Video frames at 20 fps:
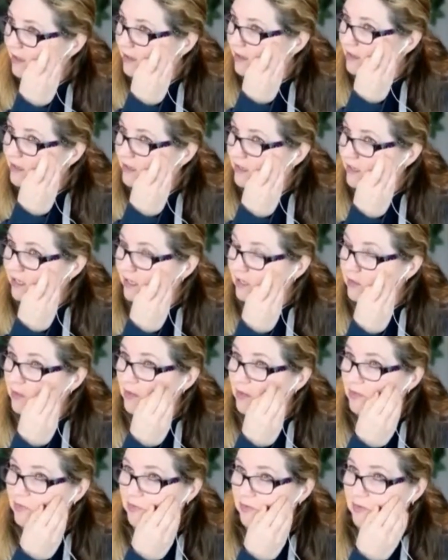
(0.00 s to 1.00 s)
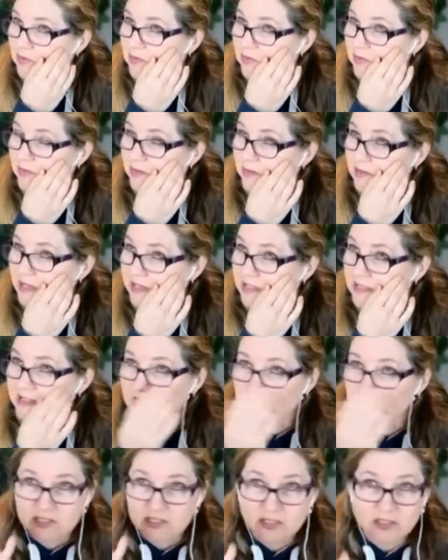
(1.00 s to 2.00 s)
And he went through
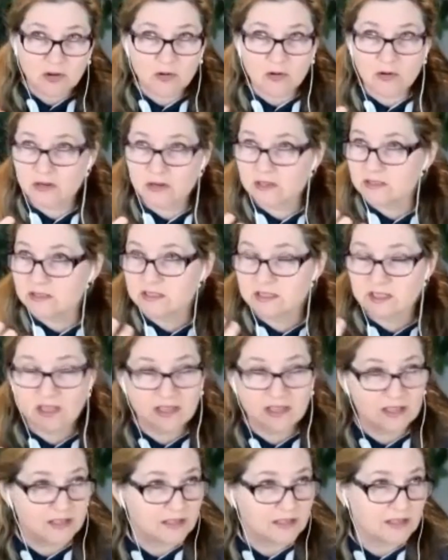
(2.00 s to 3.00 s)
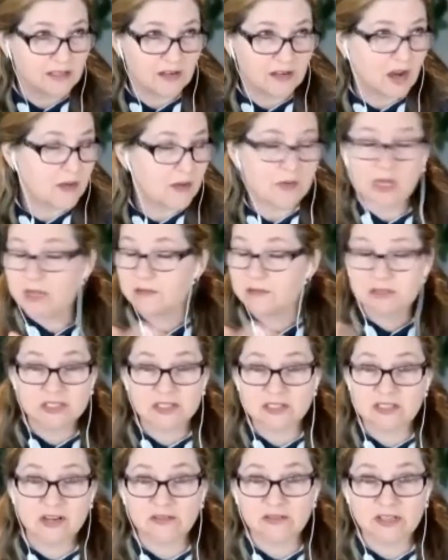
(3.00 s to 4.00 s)
extension cords and, you know, I mean, it
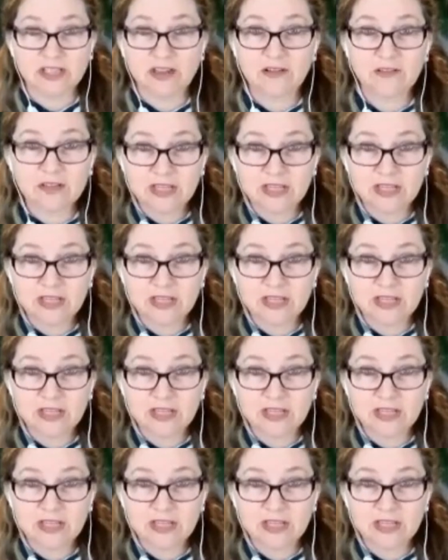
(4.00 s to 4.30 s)
was just everything.